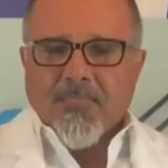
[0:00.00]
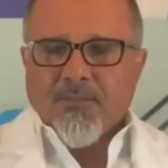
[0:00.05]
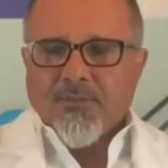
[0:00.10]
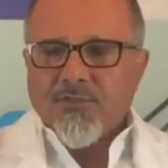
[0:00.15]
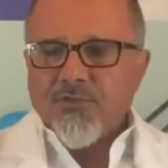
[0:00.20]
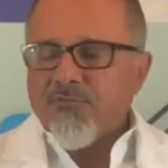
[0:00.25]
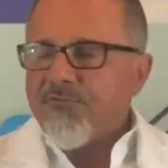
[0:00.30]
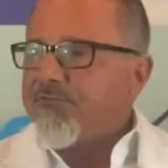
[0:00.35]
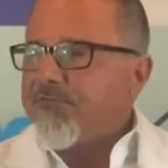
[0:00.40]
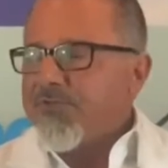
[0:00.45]

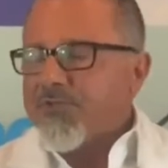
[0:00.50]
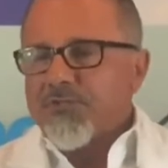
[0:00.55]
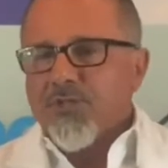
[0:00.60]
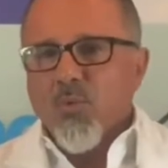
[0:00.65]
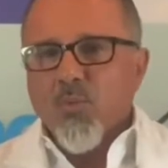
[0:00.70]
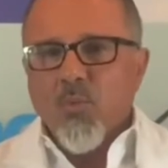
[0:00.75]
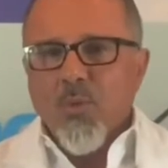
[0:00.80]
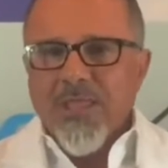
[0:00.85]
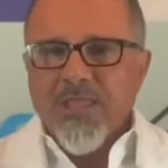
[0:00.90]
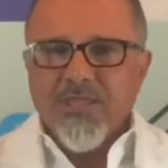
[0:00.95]
You feel
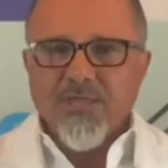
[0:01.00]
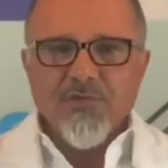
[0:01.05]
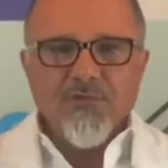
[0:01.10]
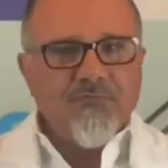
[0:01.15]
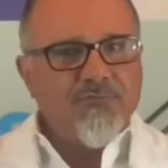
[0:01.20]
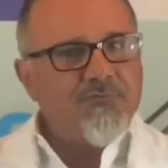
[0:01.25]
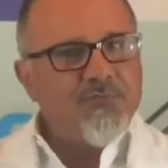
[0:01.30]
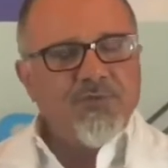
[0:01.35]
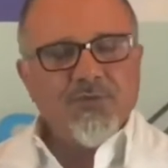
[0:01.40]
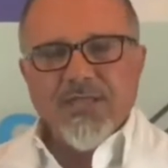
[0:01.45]
awake, you
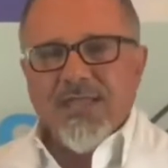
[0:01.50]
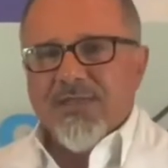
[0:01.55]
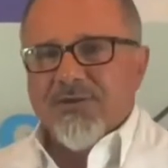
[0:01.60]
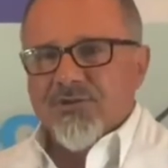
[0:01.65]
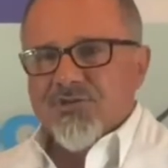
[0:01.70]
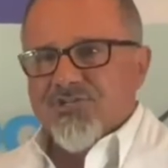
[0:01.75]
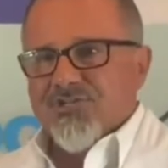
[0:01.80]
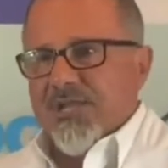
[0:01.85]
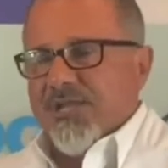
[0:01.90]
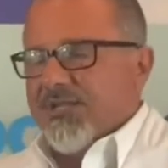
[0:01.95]
feel
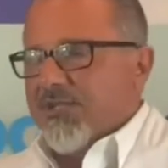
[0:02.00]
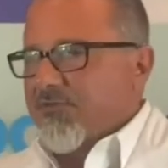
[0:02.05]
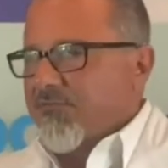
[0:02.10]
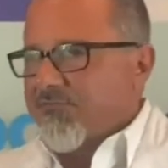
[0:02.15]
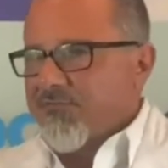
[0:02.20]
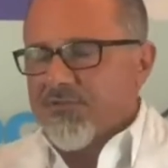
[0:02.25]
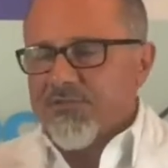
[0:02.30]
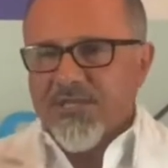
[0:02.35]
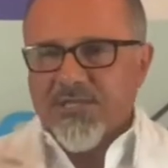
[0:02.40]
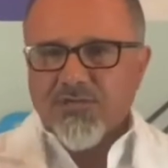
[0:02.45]
energetic, you
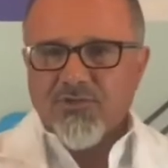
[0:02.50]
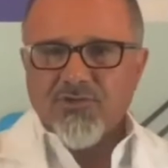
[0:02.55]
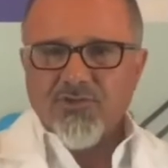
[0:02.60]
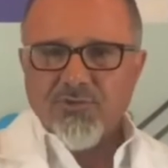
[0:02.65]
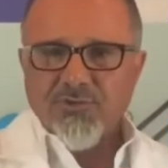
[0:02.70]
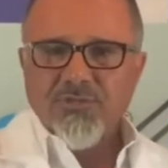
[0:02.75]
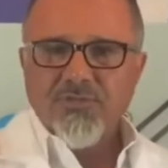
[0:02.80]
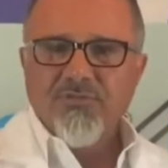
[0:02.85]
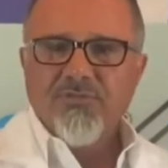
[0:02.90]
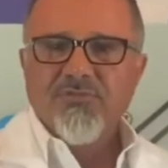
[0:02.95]
feel like
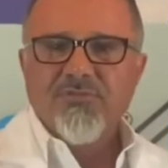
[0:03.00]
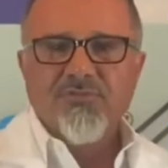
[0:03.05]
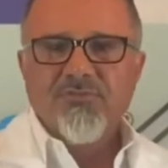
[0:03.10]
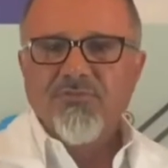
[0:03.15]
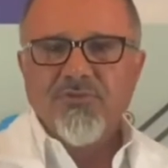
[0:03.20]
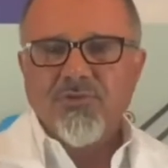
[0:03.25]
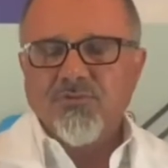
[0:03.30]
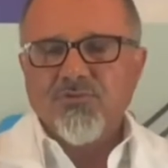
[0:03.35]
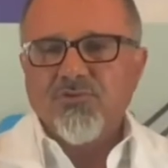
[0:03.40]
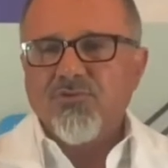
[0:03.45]

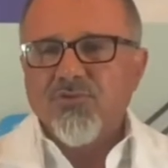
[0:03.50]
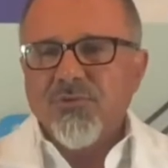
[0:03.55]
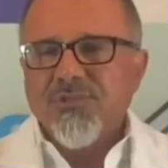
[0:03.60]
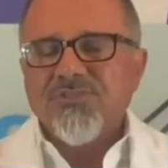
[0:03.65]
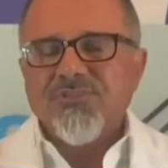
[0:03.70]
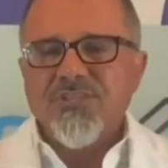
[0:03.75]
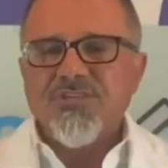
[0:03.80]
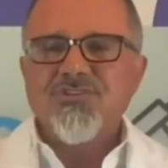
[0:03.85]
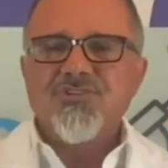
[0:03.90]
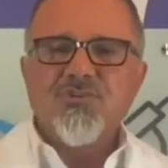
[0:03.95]
doing
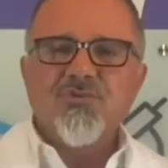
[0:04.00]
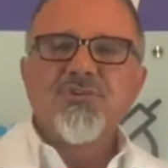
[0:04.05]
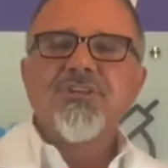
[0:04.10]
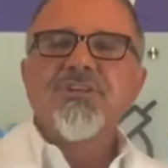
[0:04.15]
things you